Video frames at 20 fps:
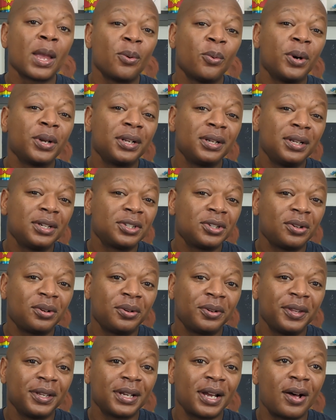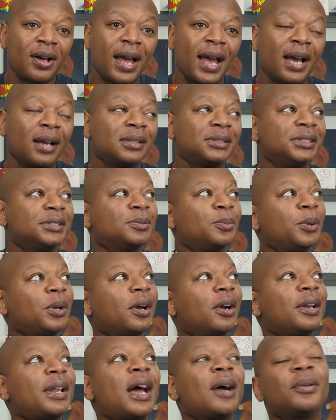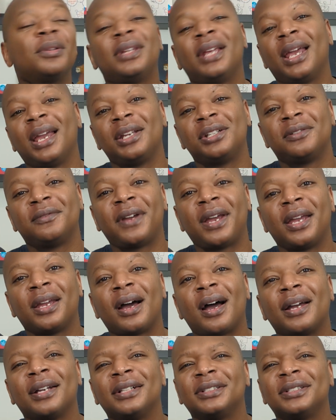One additional thing I'll add, since we are now in the age of AI,